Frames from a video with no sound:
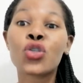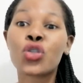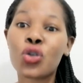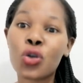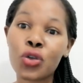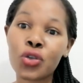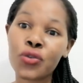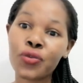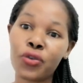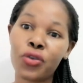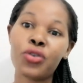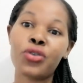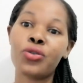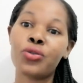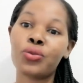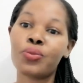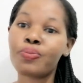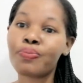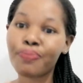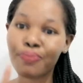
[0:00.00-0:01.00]
doors for you.
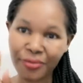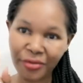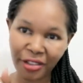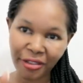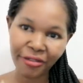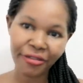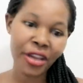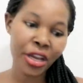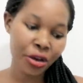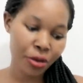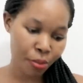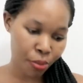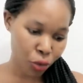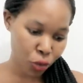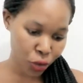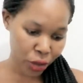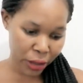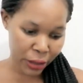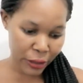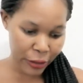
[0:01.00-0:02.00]
Very
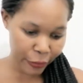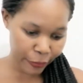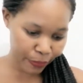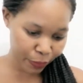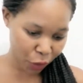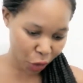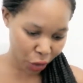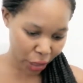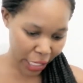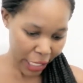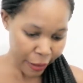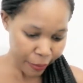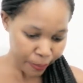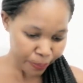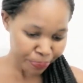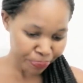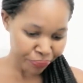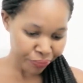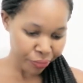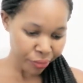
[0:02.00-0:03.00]
important. Okay,
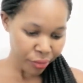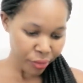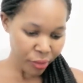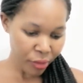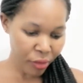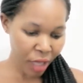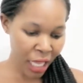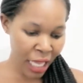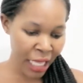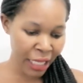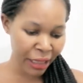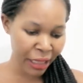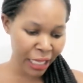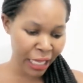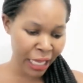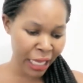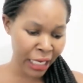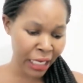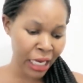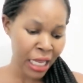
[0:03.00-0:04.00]
and
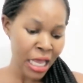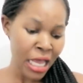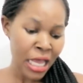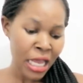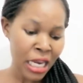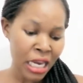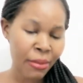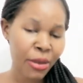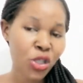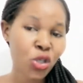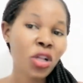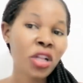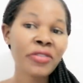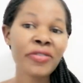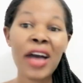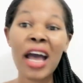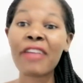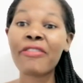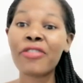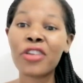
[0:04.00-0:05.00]
then number
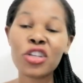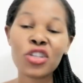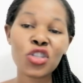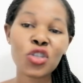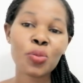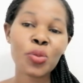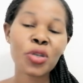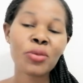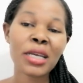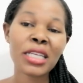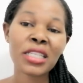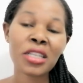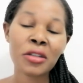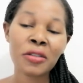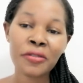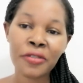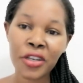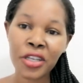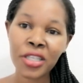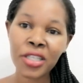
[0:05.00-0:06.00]
12, I've learned to put myself
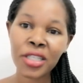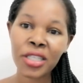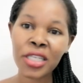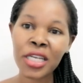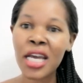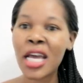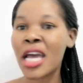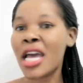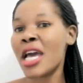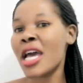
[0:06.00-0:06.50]
first.